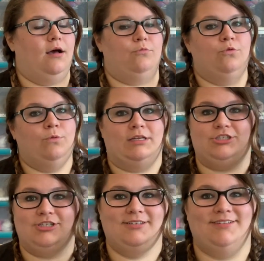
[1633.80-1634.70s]

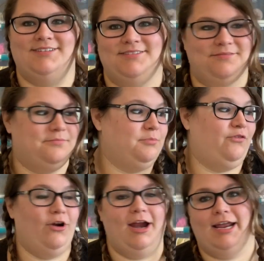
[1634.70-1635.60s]
which
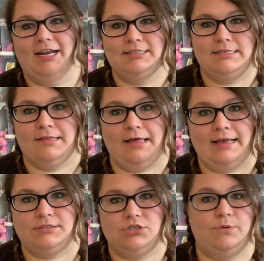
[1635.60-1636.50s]
before I get into the
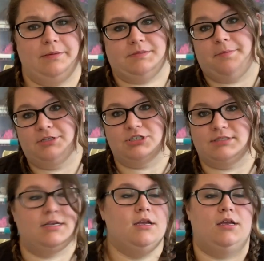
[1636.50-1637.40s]
last 2 whips,
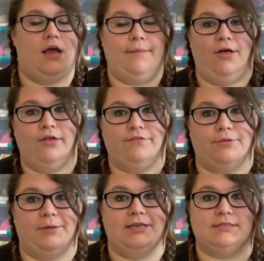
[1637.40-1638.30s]
I'm all over the
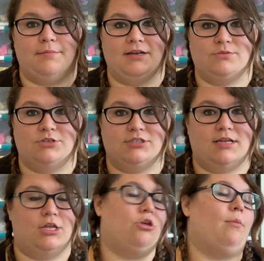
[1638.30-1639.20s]
place. I might as well just
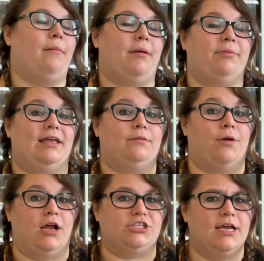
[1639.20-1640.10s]
tell you about my planned
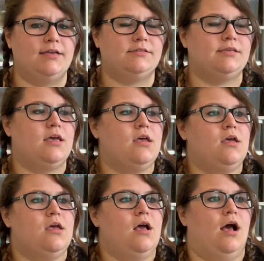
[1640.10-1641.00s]
projects.
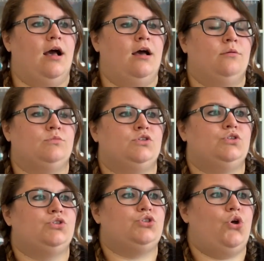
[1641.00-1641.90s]

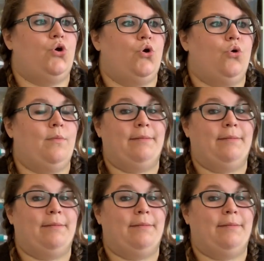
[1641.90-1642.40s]
So my